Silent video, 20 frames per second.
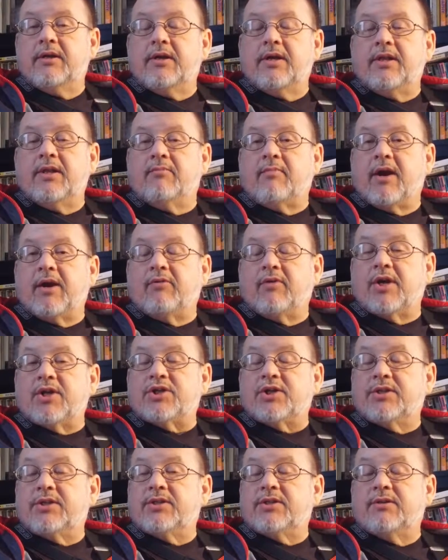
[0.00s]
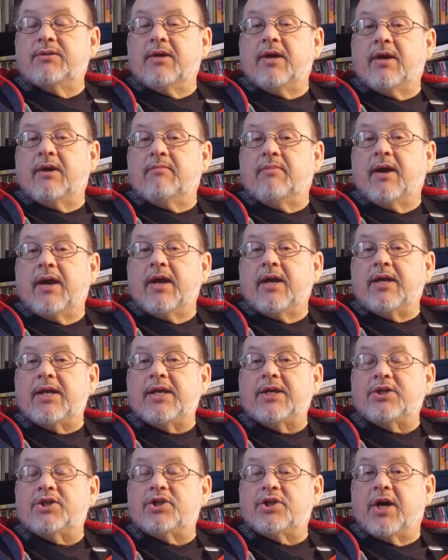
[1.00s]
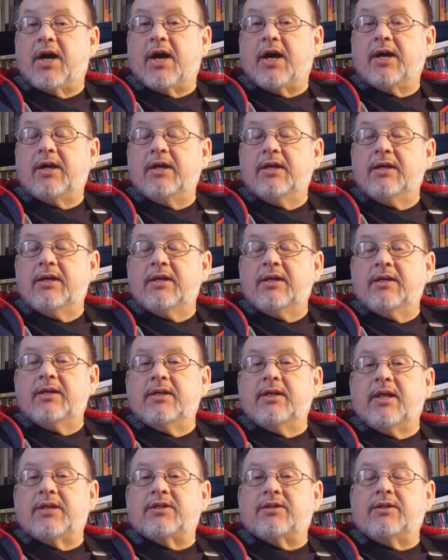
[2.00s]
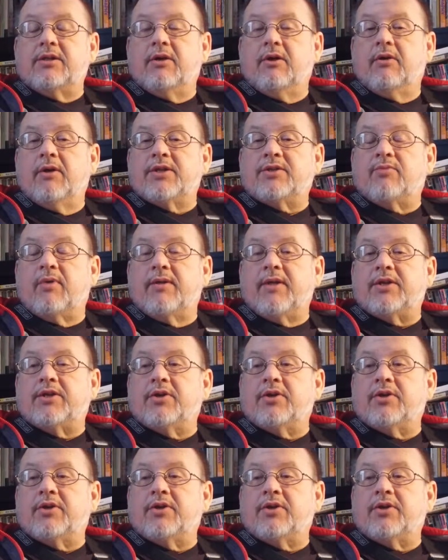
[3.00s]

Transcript: migrations by a heat shock. That's why they